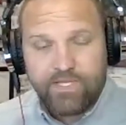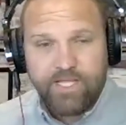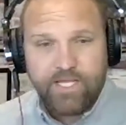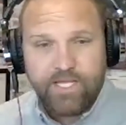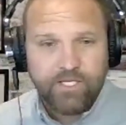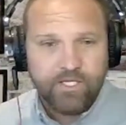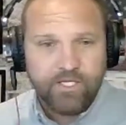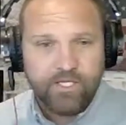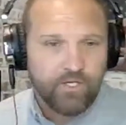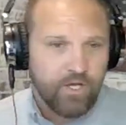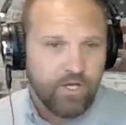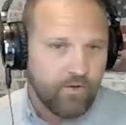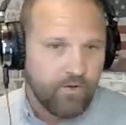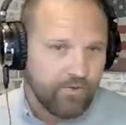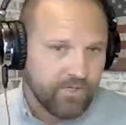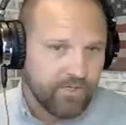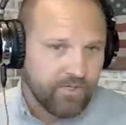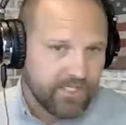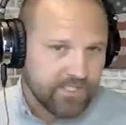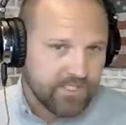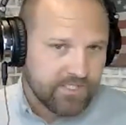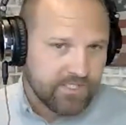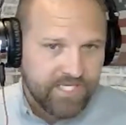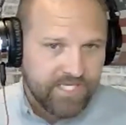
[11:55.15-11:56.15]
And then you go
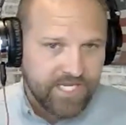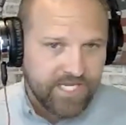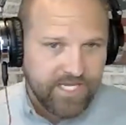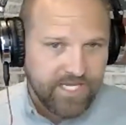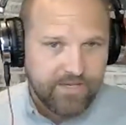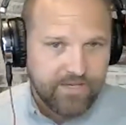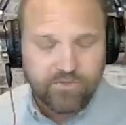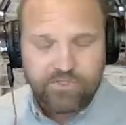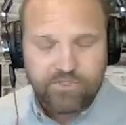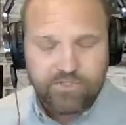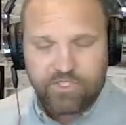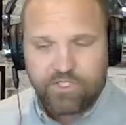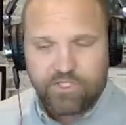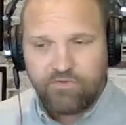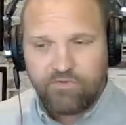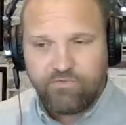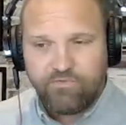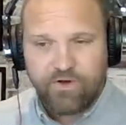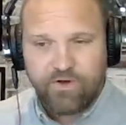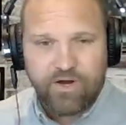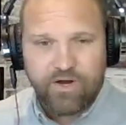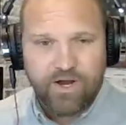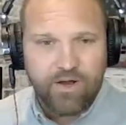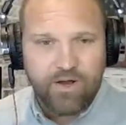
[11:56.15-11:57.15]
into some tables and you
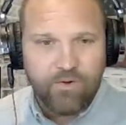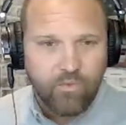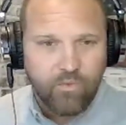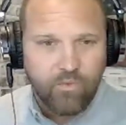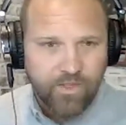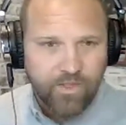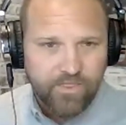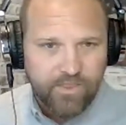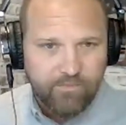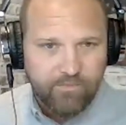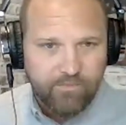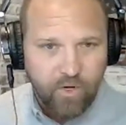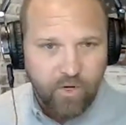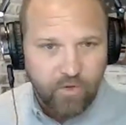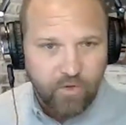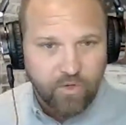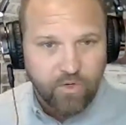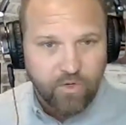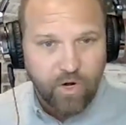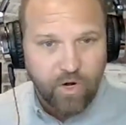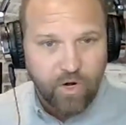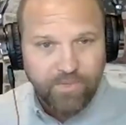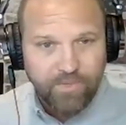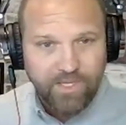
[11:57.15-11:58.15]
figure out what the
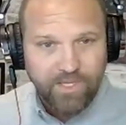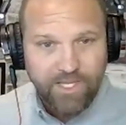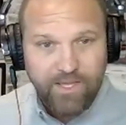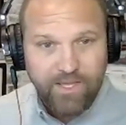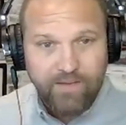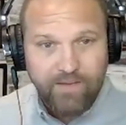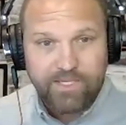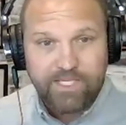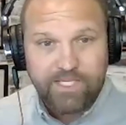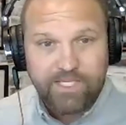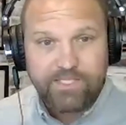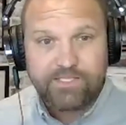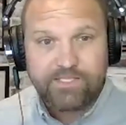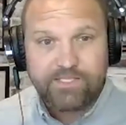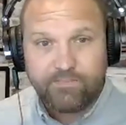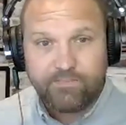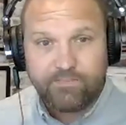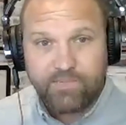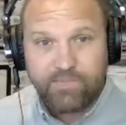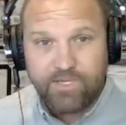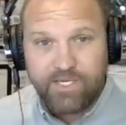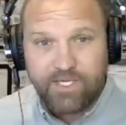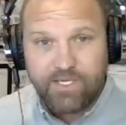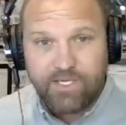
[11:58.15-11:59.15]
motor RPM needs to
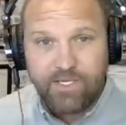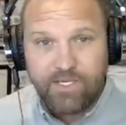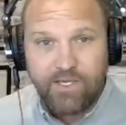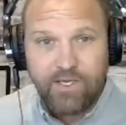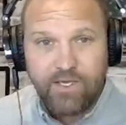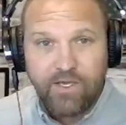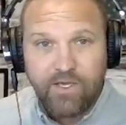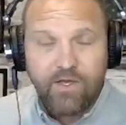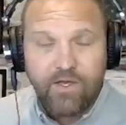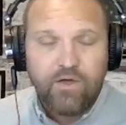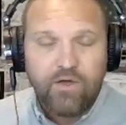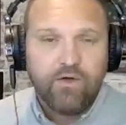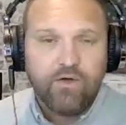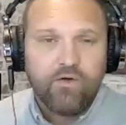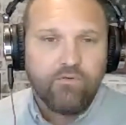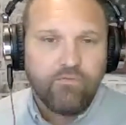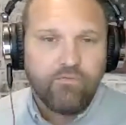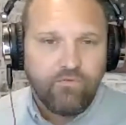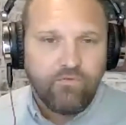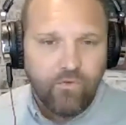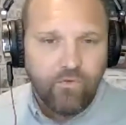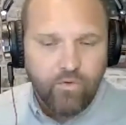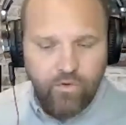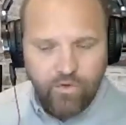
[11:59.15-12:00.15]
be
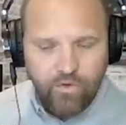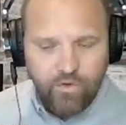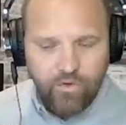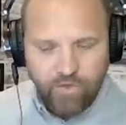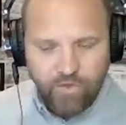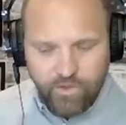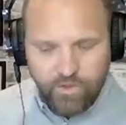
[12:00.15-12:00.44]
for